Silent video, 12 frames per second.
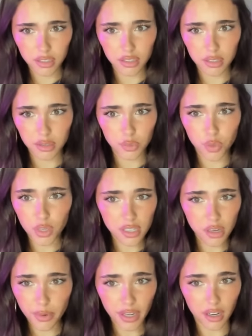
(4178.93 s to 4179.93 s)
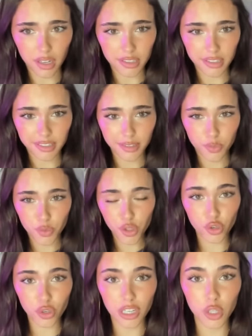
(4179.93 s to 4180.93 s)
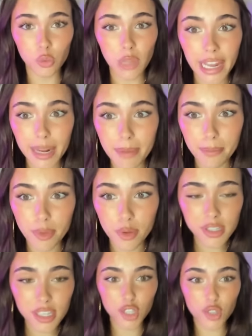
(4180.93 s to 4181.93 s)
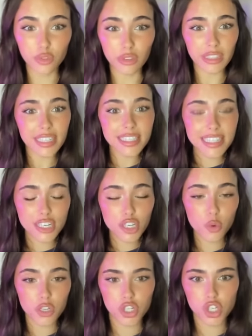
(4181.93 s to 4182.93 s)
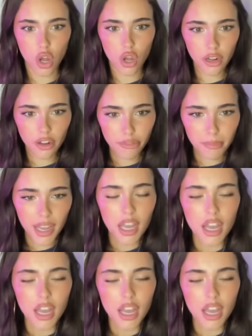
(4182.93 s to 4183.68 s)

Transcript: what's going on you're you like my music you've listened to a song of my.